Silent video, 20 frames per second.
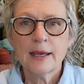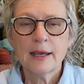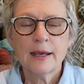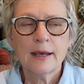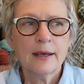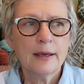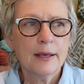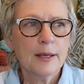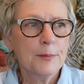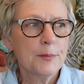
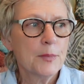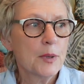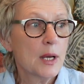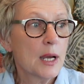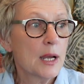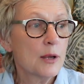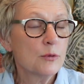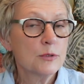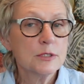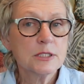
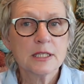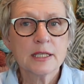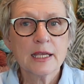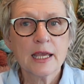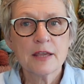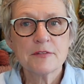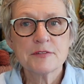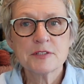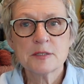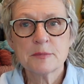I also
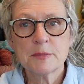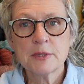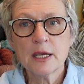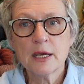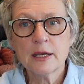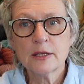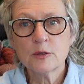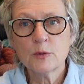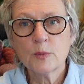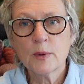gave some
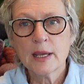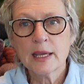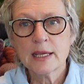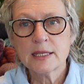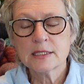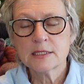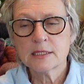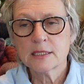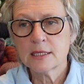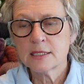yarn away
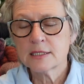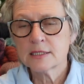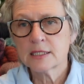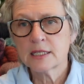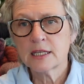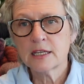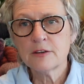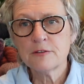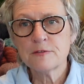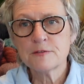as a
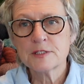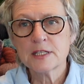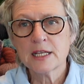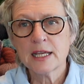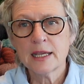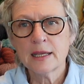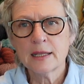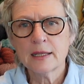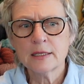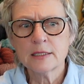gift,
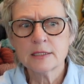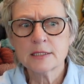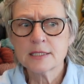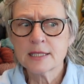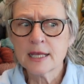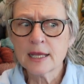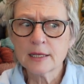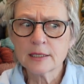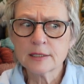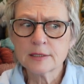and
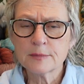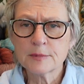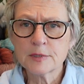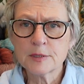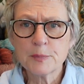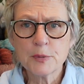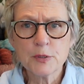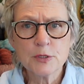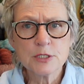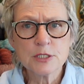the
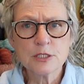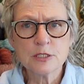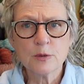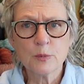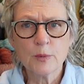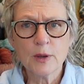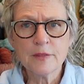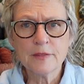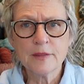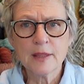person that
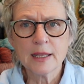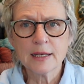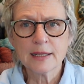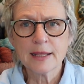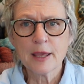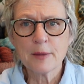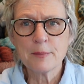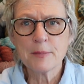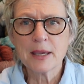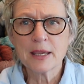won that
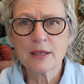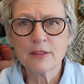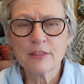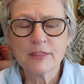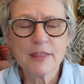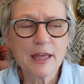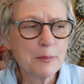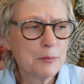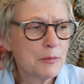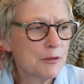came back and
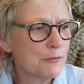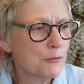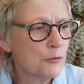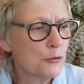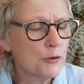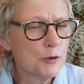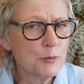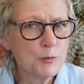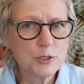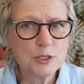thanked me
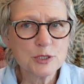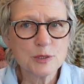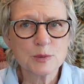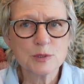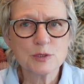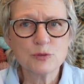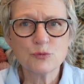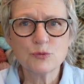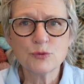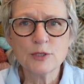for it, which
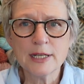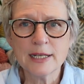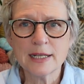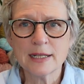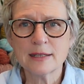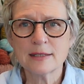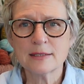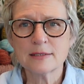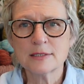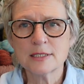was
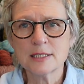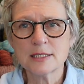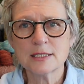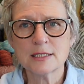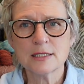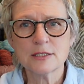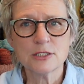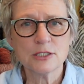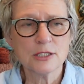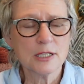really just
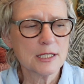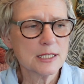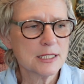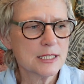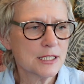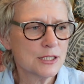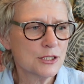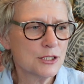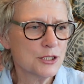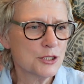such a nice
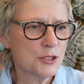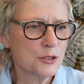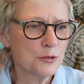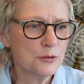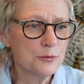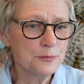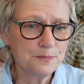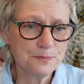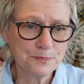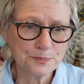thing to
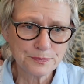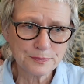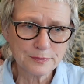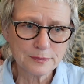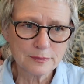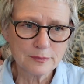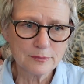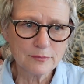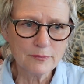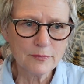do,
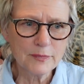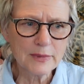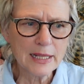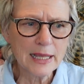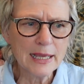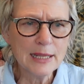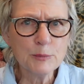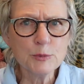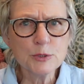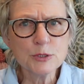
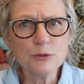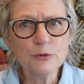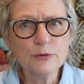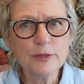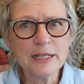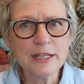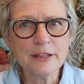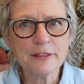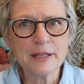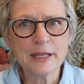and was
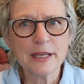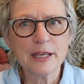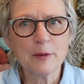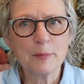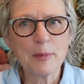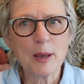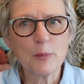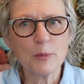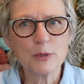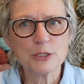already thinking
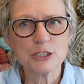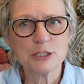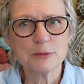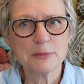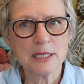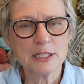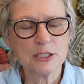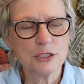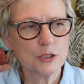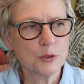about what she
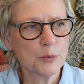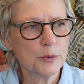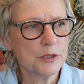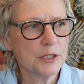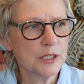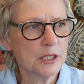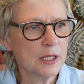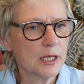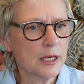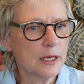might do with
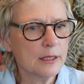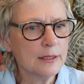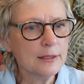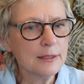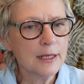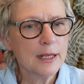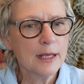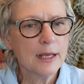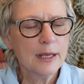the yarn.